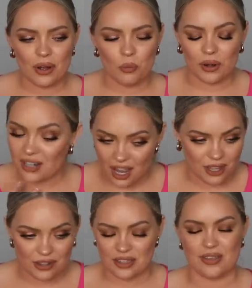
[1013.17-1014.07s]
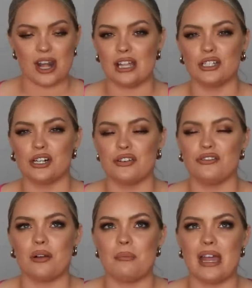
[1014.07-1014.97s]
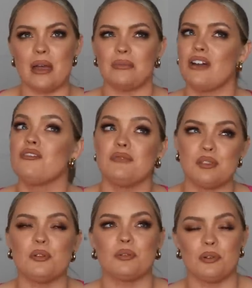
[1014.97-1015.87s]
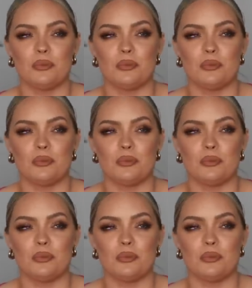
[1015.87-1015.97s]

one another thing that I learned from him, not from this book,